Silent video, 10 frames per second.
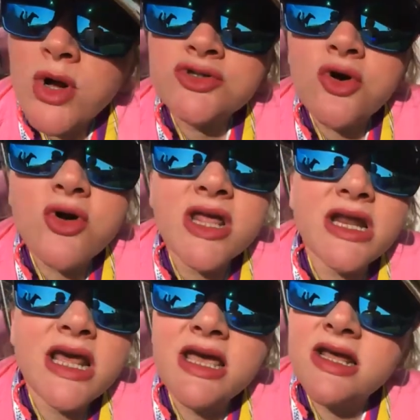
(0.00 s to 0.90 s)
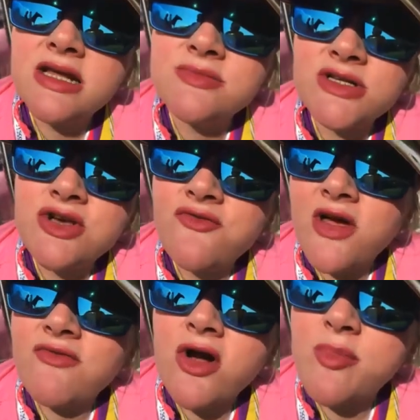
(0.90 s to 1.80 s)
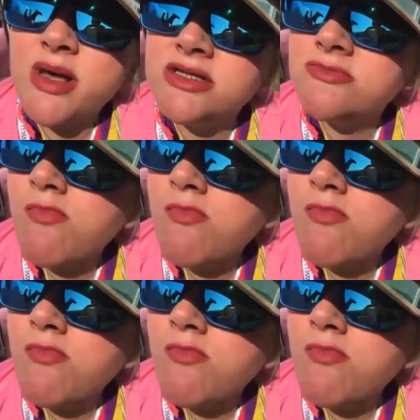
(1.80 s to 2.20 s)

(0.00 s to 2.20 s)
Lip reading: Well, talking and eating is my two favourite hobbies.